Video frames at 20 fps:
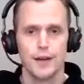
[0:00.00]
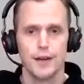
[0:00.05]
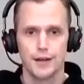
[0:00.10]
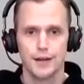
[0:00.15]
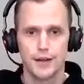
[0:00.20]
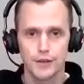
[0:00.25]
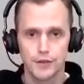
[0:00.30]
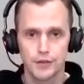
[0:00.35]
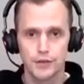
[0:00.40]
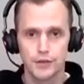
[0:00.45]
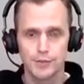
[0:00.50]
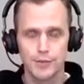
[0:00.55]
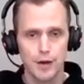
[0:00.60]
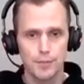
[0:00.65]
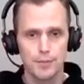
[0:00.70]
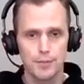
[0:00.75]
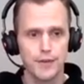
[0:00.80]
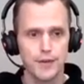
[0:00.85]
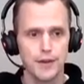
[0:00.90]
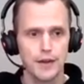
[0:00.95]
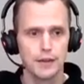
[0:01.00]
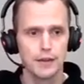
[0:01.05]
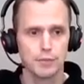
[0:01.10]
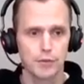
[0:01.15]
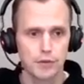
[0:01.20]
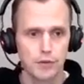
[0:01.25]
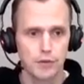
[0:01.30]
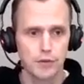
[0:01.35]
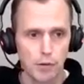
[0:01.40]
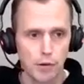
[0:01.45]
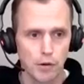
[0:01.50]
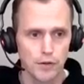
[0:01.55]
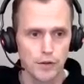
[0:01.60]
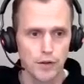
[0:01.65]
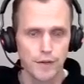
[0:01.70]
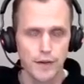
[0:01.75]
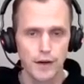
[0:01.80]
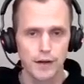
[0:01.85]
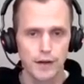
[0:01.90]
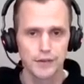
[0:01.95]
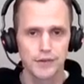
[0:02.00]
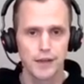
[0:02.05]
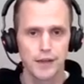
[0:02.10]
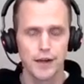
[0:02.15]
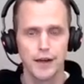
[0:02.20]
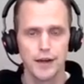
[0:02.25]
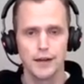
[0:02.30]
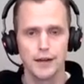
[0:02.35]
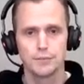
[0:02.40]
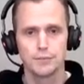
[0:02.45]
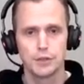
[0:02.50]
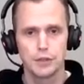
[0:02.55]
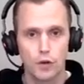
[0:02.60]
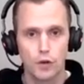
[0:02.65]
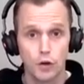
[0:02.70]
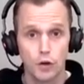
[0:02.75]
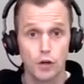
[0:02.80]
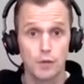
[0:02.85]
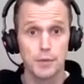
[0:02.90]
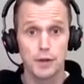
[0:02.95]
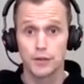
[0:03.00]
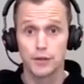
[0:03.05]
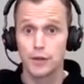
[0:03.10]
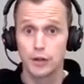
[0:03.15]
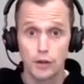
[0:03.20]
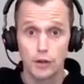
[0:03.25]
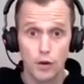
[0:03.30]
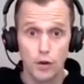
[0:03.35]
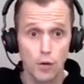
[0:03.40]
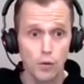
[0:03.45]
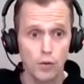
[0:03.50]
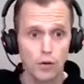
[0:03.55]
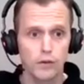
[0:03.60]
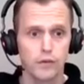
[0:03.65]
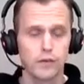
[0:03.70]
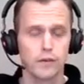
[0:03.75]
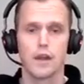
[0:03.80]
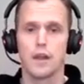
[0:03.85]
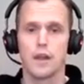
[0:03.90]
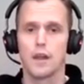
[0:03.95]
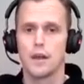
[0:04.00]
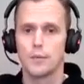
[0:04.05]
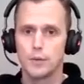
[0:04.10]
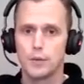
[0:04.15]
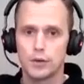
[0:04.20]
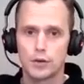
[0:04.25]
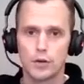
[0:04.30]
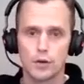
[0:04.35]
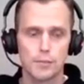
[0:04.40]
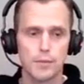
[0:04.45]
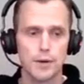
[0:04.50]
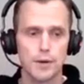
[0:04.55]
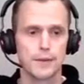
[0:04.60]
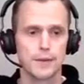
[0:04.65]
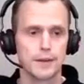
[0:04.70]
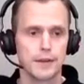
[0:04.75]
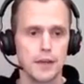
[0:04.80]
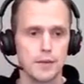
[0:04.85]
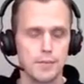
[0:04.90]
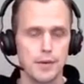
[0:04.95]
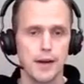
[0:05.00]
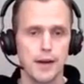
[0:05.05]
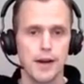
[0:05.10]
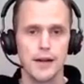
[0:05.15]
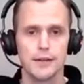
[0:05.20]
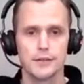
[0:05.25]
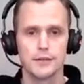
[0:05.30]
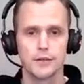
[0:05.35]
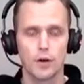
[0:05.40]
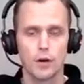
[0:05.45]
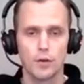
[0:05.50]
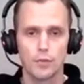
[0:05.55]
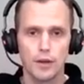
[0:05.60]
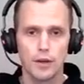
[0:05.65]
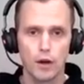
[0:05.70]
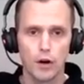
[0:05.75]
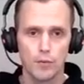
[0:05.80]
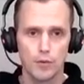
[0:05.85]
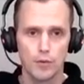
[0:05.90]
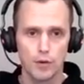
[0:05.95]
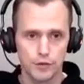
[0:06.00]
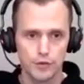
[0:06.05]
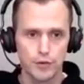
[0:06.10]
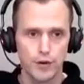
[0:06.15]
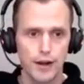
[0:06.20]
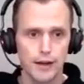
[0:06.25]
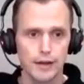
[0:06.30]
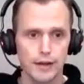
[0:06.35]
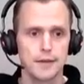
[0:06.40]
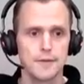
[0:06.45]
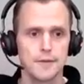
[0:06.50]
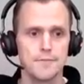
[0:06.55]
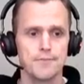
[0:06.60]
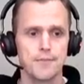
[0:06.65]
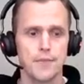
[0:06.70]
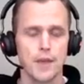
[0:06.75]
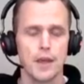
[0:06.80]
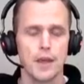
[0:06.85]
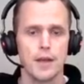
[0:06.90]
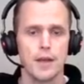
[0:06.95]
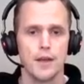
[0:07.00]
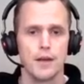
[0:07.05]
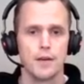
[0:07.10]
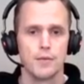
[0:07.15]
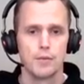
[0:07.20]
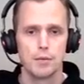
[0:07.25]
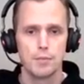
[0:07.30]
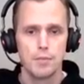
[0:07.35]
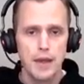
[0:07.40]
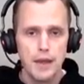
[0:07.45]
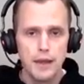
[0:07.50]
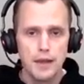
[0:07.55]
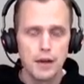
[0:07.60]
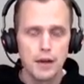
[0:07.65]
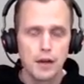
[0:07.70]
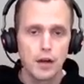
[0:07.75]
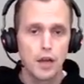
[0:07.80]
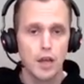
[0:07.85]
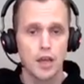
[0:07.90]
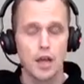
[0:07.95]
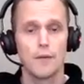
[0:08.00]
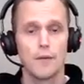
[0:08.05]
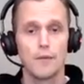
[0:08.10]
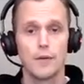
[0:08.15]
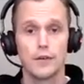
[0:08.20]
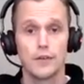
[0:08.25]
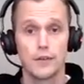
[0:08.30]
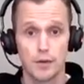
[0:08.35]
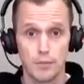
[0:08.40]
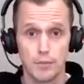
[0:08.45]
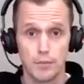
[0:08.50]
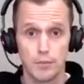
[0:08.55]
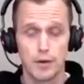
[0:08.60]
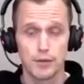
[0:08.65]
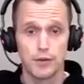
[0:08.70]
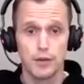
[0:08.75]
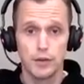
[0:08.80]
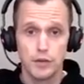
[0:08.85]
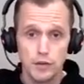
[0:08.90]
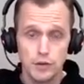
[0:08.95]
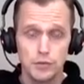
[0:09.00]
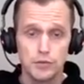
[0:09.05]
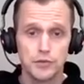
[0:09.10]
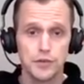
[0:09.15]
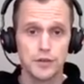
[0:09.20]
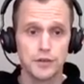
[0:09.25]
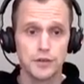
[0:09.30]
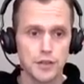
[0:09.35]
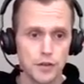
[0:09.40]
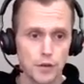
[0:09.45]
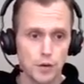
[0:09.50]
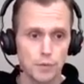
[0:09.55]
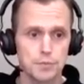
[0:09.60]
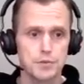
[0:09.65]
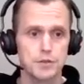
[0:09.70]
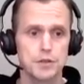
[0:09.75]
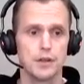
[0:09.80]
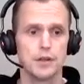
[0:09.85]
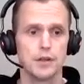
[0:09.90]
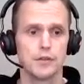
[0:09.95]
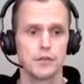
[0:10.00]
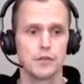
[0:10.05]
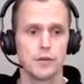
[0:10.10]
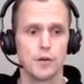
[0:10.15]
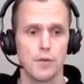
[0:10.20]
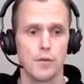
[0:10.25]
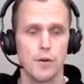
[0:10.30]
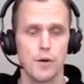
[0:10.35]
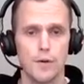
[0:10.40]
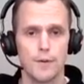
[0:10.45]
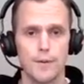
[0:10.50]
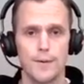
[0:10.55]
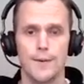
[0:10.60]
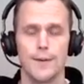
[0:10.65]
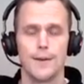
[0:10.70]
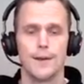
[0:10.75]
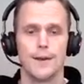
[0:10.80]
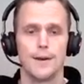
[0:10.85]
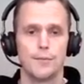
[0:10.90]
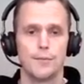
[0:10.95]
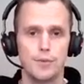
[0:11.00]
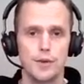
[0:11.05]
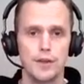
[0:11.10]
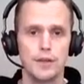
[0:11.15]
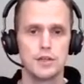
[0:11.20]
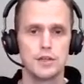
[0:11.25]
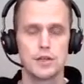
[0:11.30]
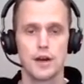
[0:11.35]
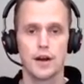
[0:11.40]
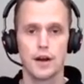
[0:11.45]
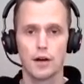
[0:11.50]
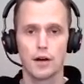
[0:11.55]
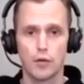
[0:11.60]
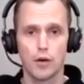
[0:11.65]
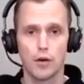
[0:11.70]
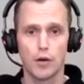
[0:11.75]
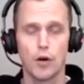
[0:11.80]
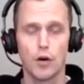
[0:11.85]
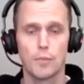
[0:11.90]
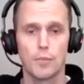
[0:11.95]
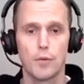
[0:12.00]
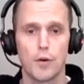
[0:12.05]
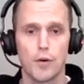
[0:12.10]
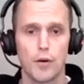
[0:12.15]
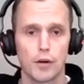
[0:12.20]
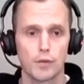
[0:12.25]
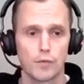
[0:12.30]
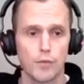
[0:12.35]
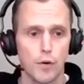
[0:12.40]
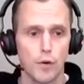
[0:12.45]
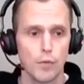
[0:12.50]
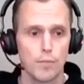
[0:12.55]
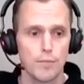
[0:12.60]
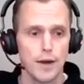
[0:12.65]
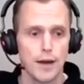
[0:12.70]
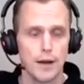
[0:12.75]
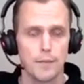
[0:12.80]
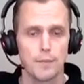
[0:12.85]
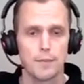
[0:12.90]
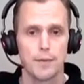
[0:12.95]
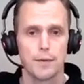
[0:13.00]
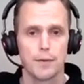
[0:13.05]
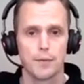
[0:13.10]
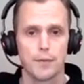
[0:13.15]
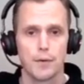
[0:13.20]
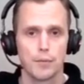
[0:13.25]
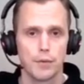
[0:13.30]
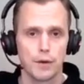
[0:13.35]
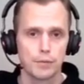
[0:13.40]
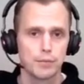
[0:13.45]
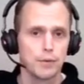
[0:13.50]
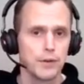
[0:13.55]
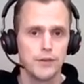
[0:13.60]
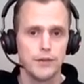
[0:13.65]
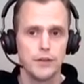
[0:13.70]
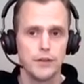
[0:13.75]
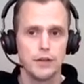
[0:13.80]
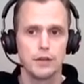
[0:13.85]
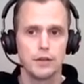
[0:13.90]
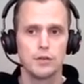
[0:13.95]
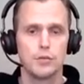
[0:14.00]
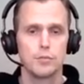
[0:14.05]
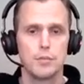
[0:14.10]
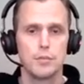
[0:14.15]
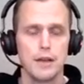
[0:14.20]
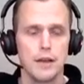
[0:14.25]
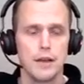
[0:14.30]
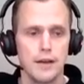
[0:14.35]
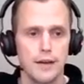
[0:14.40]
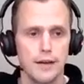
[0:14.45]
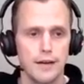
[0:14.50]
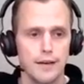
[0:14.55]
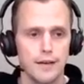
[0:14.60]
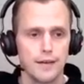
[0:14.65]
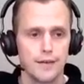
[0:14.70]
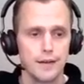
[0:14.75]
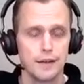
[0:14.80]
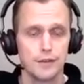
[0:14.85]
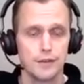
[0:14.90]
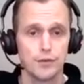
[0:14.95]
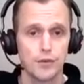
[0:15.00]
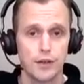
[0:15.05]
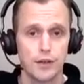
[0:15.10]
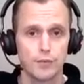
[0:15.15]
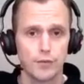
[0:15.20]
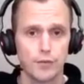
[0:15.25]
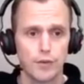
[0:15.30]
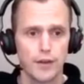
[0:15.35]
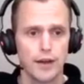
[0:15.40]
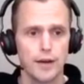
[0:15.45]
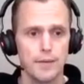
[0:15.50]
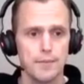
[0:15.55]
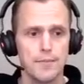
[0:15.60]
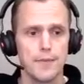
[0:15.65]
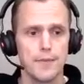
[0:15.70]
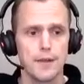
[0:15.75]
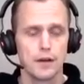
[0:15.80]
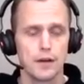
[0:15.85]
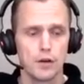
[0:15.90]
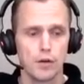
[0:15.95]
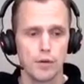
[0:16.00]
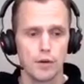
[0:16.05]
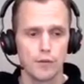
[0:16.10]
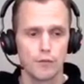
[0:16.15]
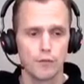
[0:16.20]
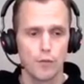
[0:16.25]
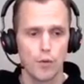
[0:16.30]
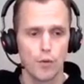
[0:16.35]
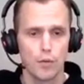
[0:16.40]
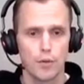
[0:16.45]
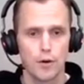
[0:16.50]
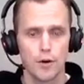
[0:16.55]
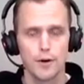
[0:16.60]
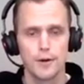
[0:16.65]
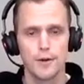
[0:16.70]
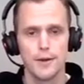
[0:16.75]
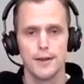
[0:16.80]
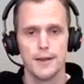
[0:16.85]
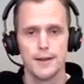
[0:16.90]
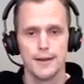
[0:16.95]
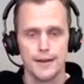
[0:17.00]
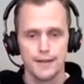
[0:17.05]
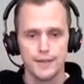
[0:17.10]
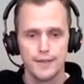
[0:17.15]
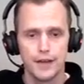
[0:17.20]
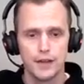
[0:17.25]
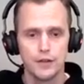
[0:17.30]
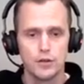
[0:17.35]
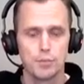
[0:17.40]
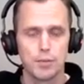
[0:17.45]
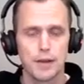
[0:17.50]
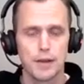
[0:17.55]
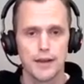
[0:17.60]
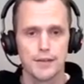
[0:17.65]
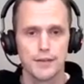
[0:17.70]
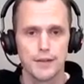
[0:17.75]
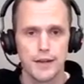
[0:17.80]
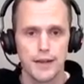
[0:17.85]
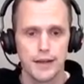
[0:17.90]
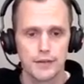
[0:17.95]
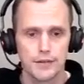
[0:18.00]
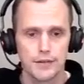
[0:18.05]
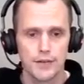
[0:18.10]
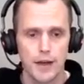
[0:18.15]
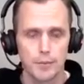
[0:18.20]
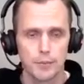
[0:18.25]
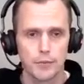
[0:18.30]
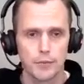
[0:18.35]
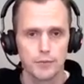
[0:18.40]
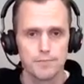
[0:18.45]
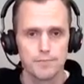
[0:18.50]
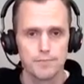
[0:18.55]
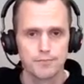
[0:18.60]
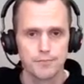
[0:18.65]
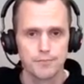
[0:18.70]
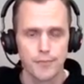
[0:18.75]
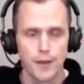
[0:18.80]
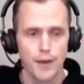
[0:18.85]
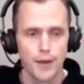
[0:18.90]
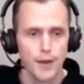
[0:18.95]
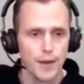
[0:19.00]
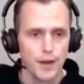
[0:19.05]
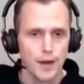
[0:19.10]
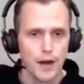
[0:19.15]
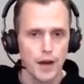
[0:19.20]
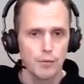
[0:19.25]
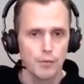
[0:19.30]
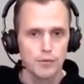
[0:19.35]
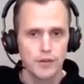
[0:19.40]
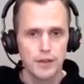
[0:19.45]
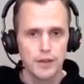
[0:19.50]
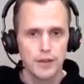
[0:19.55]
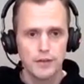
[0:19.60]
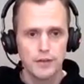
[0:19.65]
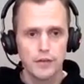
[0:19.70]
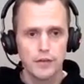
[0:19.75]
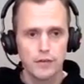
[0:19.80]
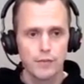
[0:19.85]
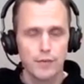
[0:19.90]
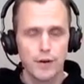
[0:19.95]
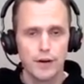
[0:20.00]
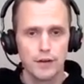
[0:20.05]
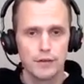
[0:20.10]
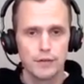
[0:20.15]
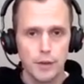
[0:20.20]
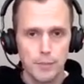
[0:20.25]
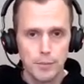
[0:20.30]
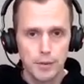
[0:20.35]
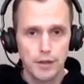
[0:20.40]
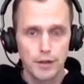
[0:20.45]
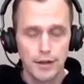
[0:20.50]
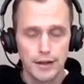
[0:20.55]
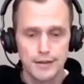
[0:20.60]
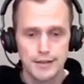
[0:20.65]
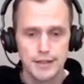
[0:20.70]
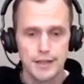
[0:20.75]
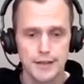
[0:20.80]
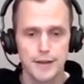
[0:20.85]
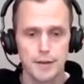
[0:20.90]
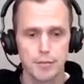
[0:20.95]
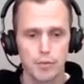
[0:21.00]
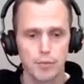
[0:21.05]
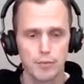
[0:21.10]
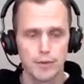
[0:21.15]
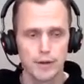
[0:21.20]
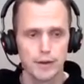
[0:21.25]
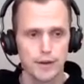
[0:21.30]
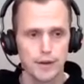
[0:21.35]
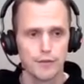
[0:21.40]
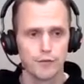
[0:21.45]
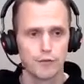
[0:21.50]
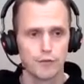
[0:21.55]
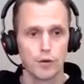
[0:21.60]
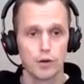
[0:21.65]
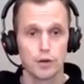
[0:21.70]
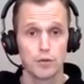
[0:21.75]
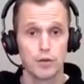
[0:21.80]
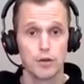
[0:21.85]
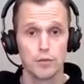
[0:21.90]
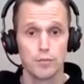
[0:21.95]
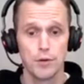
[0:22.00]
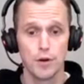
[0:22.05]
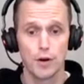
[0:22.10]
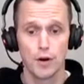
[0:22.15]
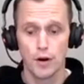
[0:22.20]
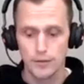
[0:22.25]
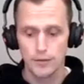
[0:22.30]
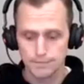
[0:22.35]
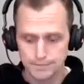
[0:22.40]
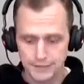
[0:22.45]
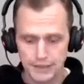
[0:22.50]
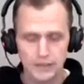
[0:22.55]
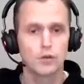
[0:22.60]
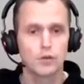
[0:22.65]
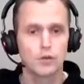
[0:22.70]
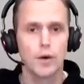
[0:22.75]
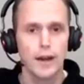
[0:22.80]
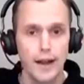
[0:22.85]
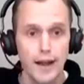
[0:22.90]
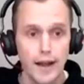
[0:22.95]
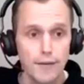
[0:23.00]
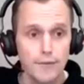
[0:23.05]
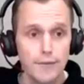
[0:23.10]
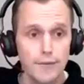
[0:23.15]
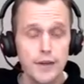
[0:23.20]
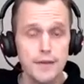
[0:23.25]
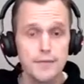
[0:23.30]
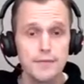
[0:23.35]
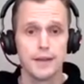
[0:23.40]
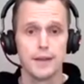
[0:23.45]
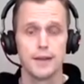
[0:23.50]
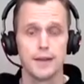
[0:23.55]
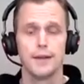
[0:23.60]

A customer update, what's going on their side. We talk about the goals. We talk about the KPIs. Are we on track? We may cover some about the usage, adoption, and so on. We share our product roadmap and what we see could be interesting for them going forward. And then you plan the next steps. I would say this is a very typical agenda for a QBR. It's quite heavy.